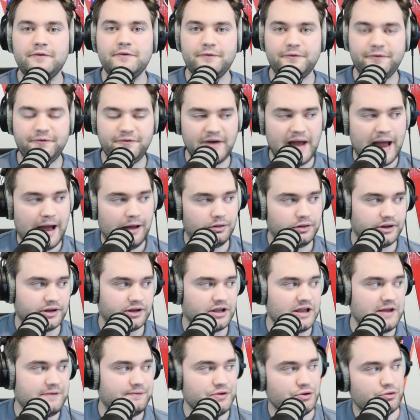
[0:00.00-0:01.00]
fouling.
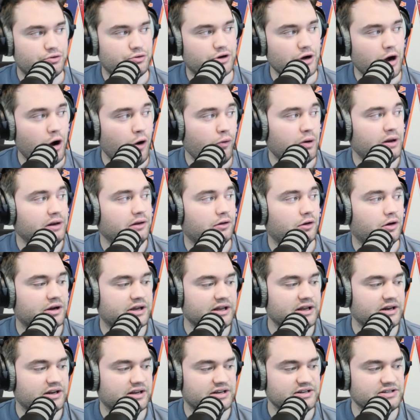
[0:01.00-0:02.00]
If you go and look
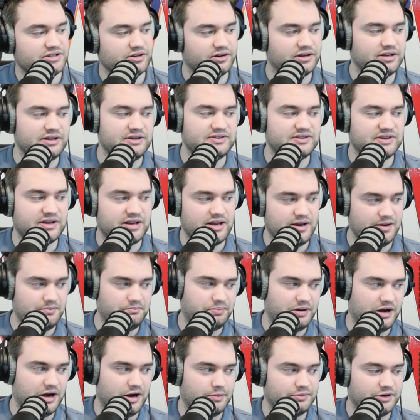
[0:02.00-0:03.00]
at Kentucky's
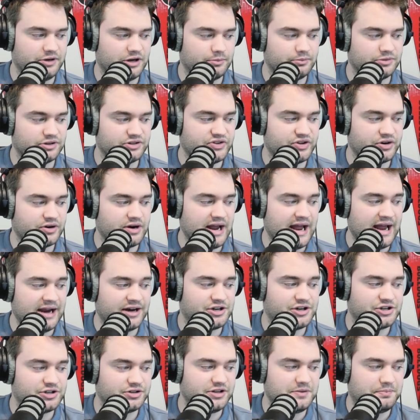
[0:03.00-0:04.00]
KenPom numbers, they're
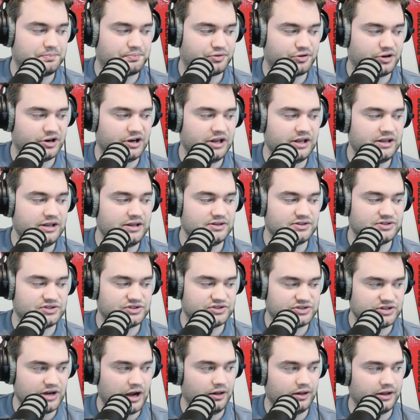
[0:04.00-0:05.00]
actually pretty
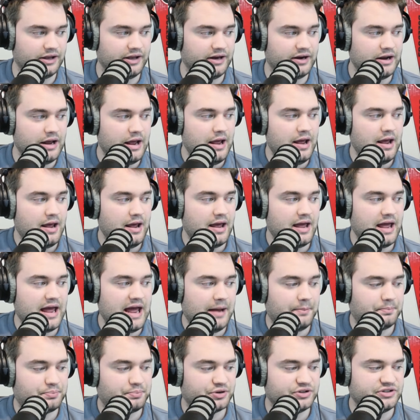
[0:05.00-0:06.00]
solid
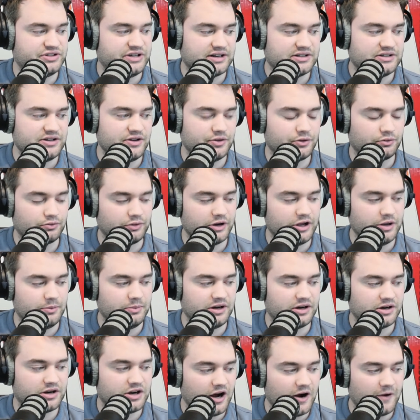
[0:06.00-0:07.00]
at protecting the rim
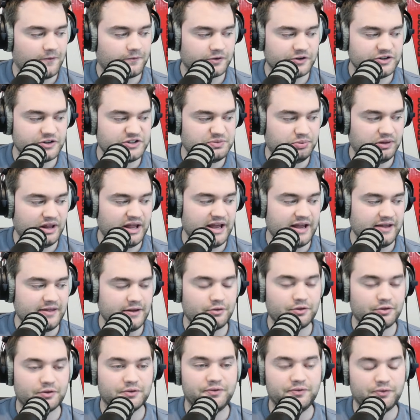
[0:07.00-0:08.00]
in conference play. They
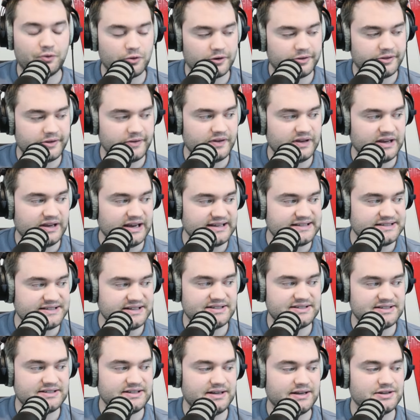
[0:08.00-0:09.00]
were fourth in the
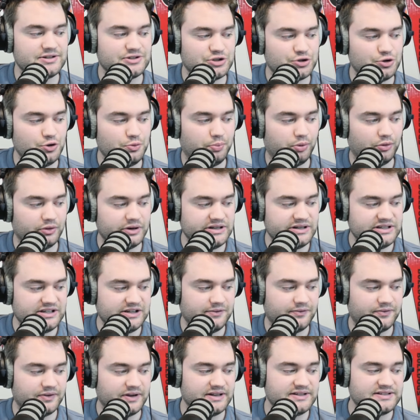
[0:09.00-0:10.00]
SEC in two-point
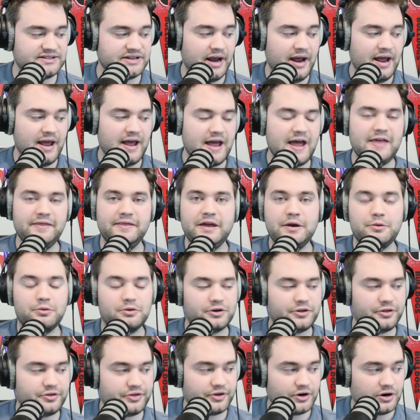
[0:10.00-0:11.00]
defense, and they were
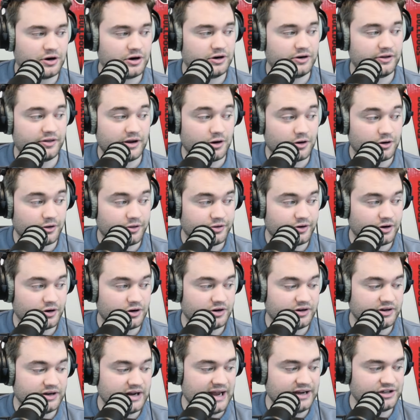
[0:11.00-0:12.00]
third. They are third
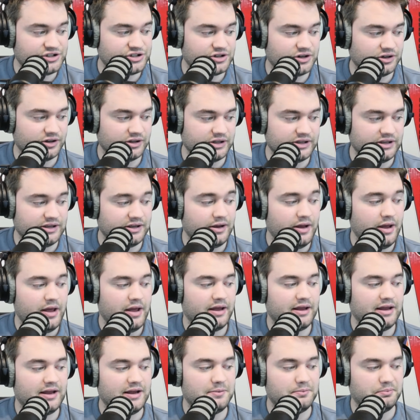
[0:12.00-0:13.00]
nationally
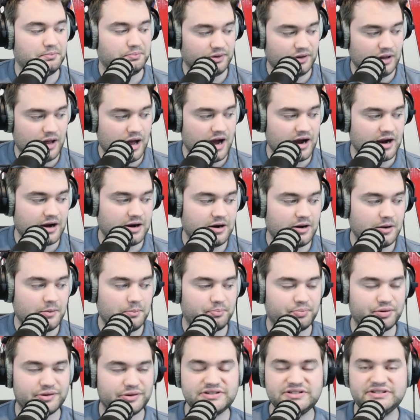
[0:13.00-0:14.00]
in block
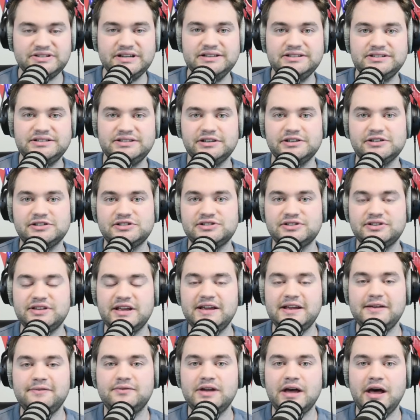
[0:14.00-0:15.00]
percentage.
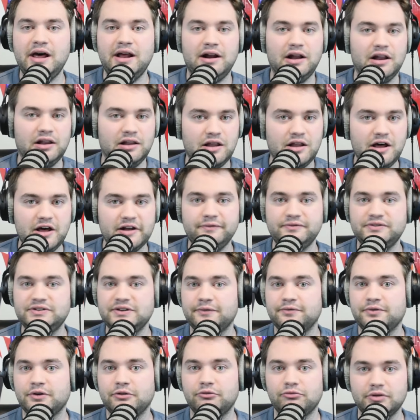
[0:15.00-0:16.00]
They've got a lot of
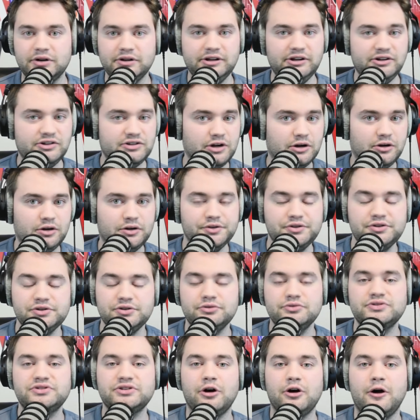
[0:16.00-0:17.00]
different really tall
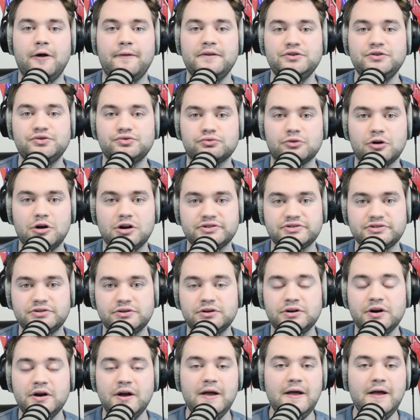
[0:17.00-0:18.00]
dudes on this
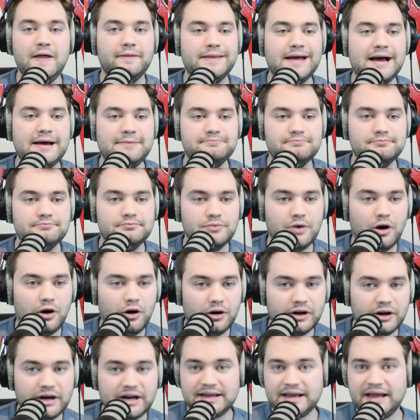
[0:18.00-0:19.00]
roster that,
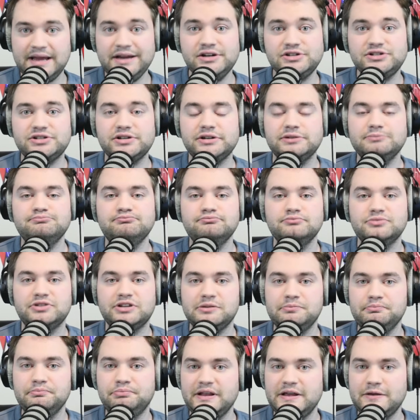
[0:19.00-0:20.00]
on occasion,
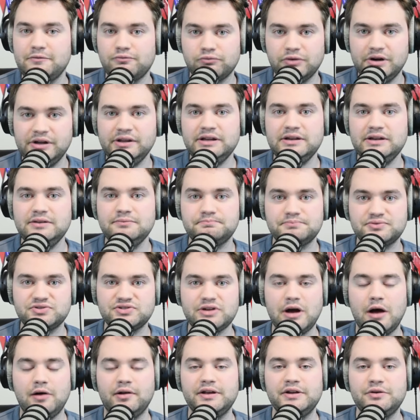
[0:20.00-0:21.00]
can play really
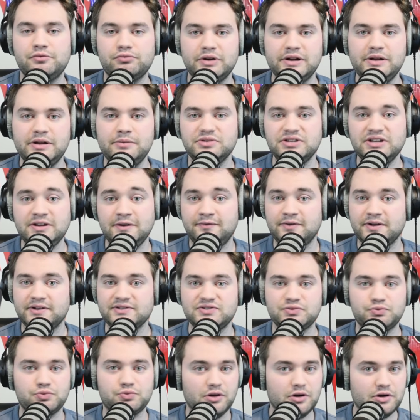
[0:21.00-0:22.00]
solid rim
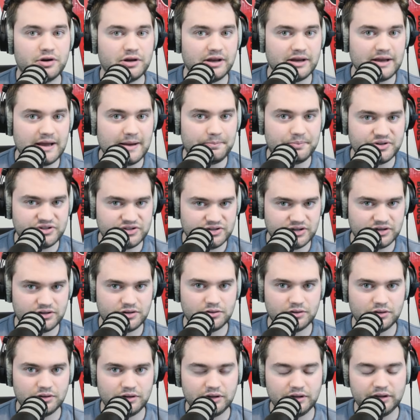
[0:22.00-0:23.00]
defense. We're looking at
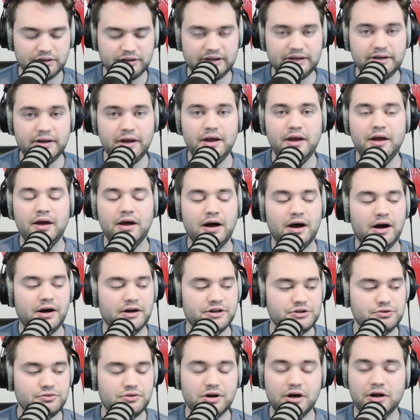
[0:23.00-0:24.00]
particularly uh,
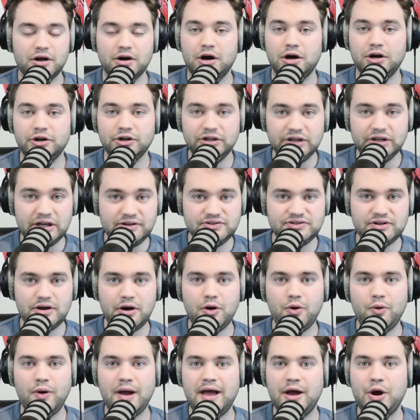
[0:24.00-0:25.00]
Ugonna
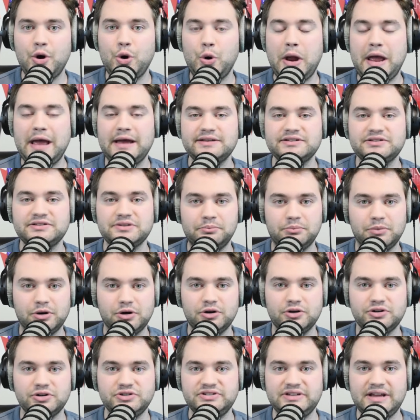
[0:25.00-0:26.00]
Onyenso, who has
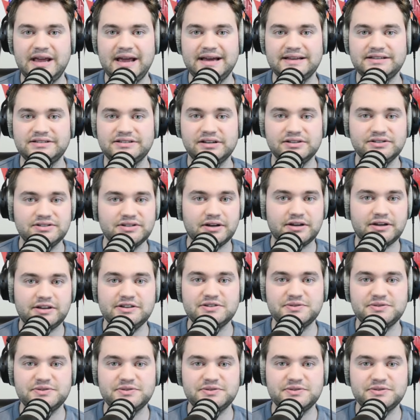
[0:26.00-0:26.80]
emerged as Kentucky's